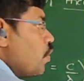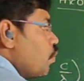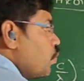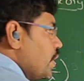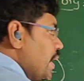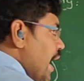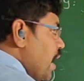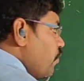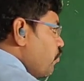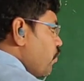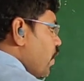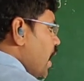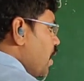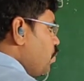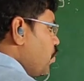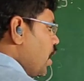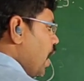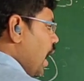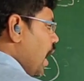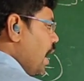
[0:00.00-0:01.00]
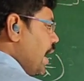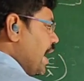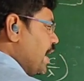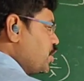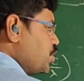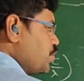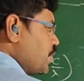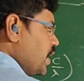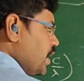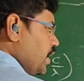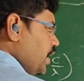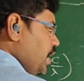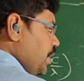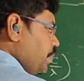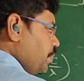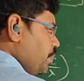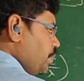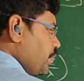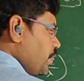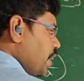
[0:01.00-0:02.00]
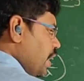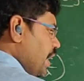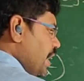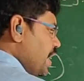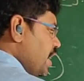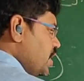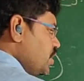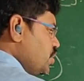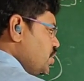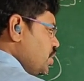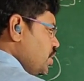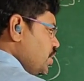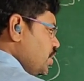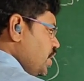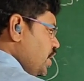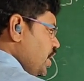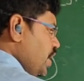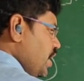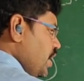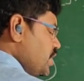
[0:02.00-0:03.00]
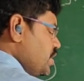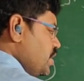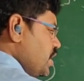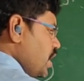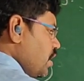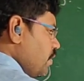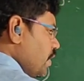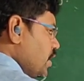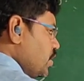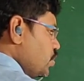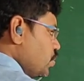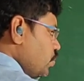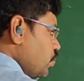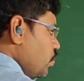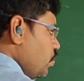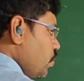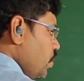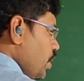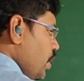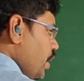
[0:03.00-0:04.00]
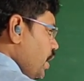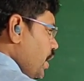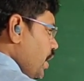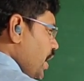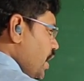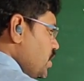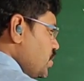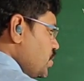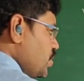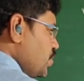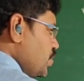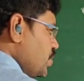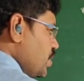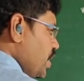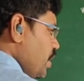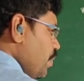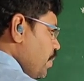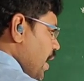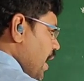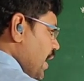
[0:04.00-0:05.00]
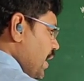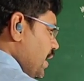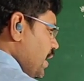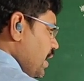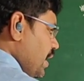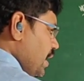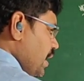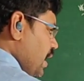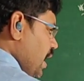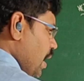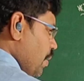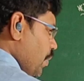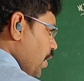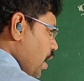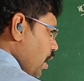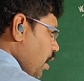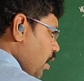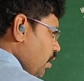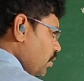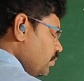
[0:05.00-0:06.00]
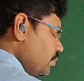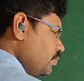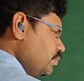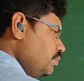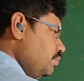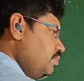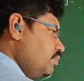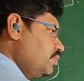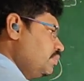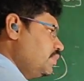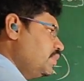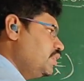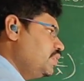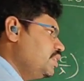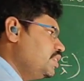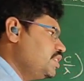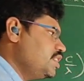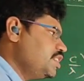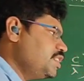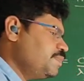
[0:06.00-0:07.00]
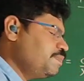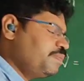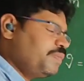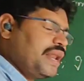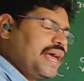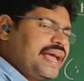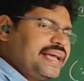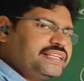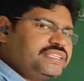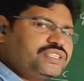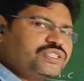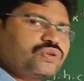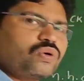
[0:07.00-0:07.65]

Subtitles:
we have formula actually energy E is equal to hc by lambda. This is Planck's